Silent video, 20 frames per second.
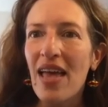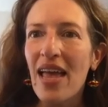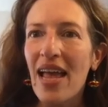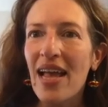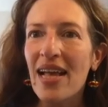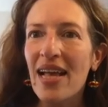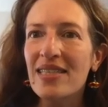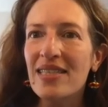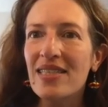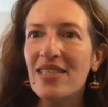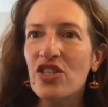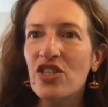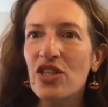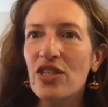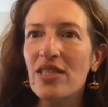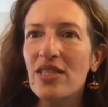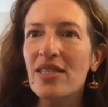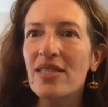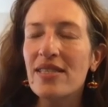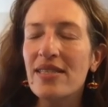It's
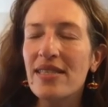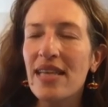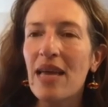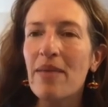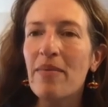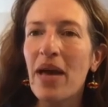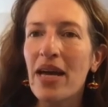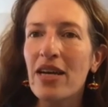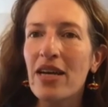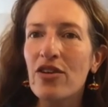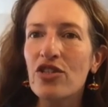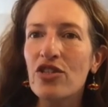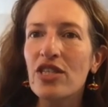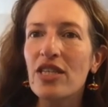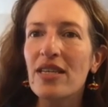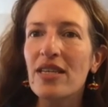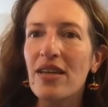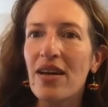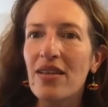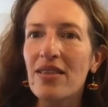just the same
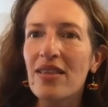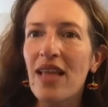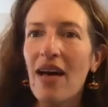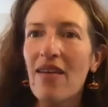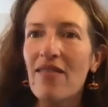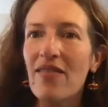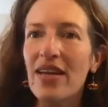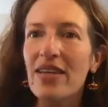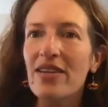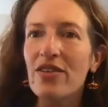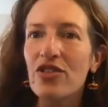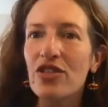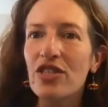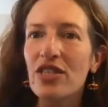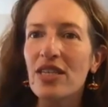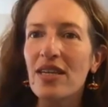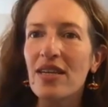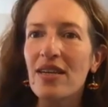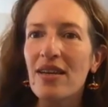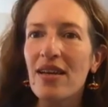energy, love
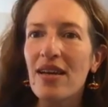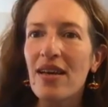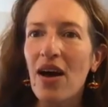energy.